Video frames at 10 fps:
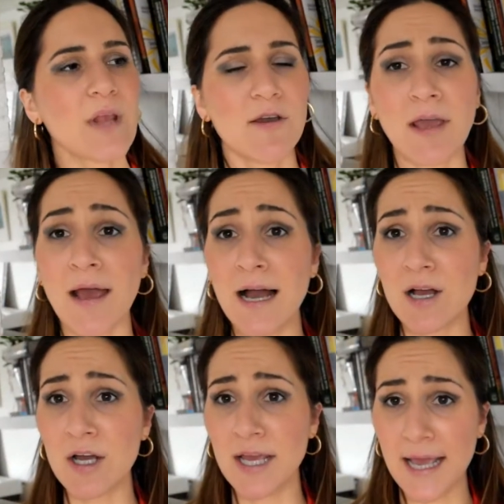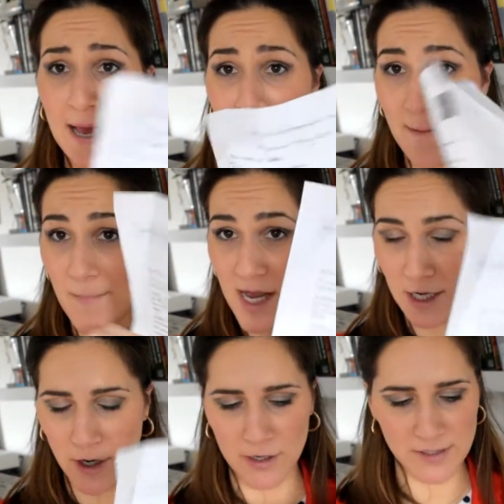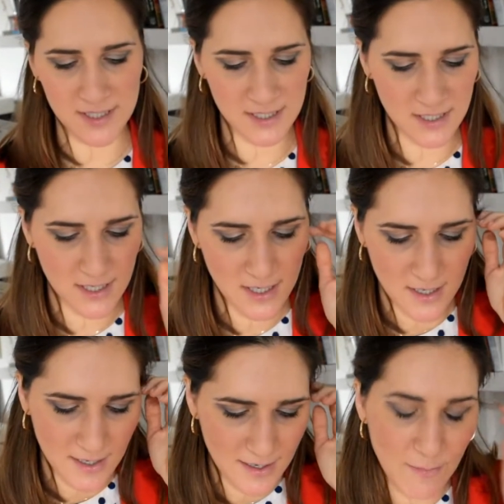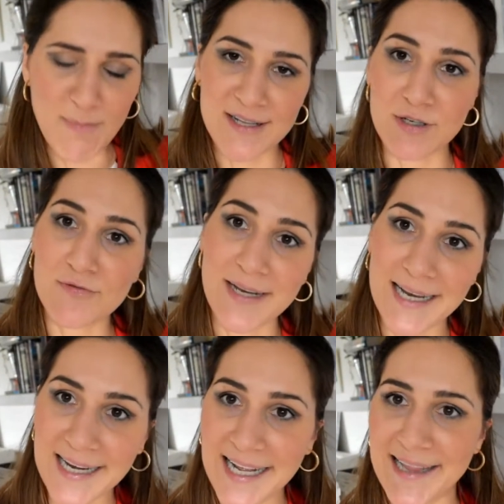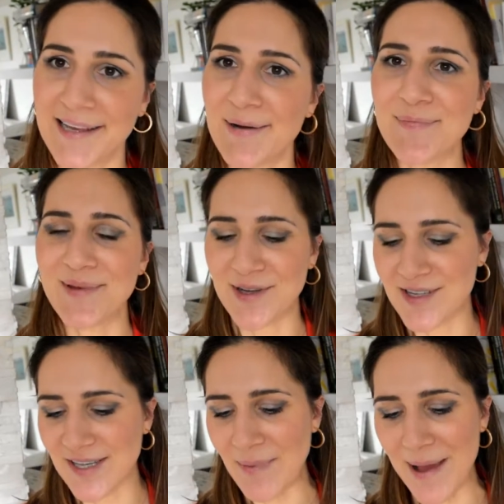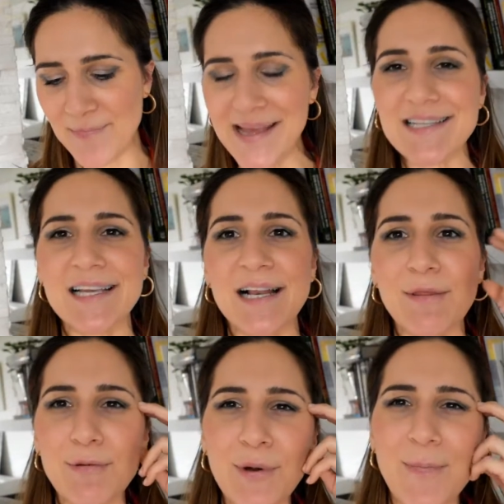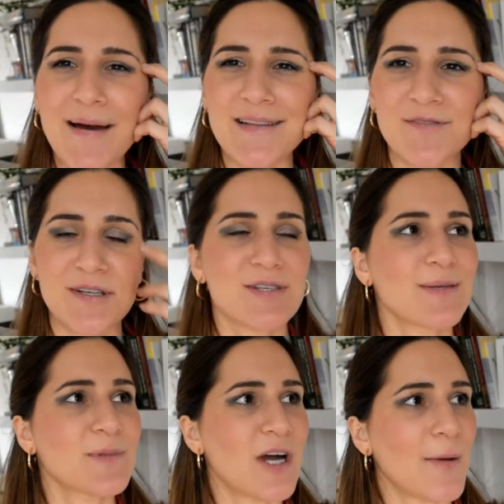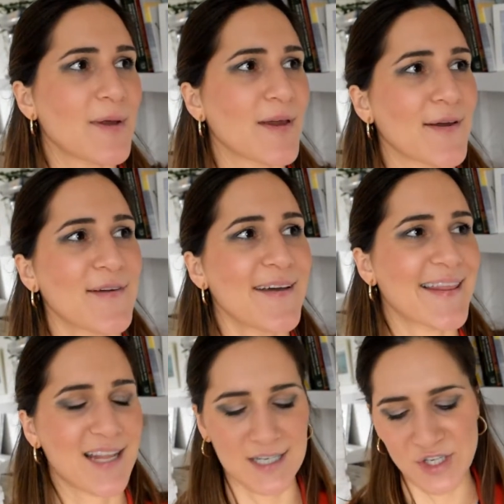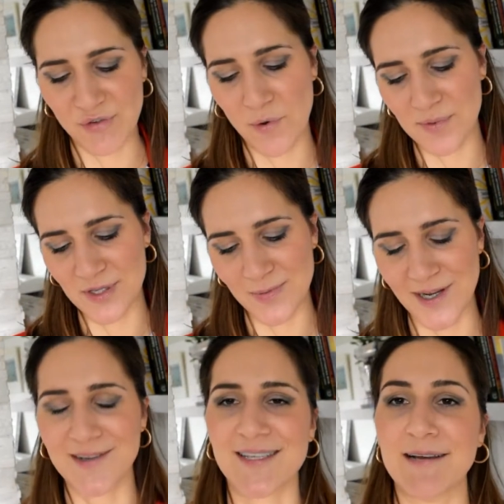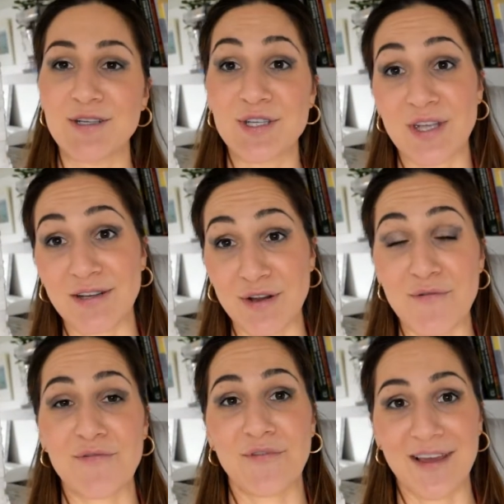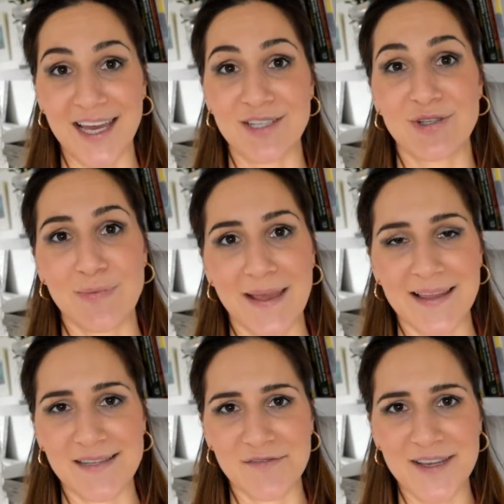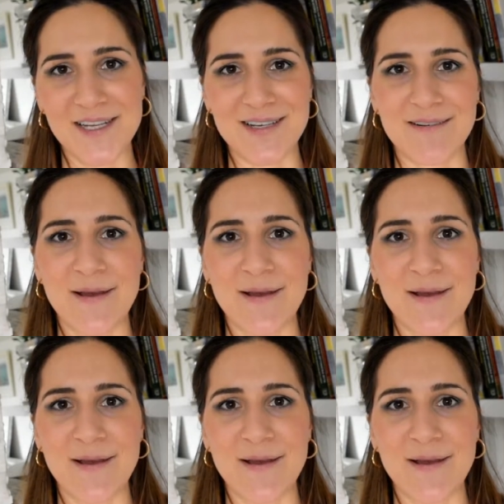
Okay, I got here my notes, but I don't really need them because I basically thought about this video some time ago and then I scribbled some notes down just so I don't forget to make this video.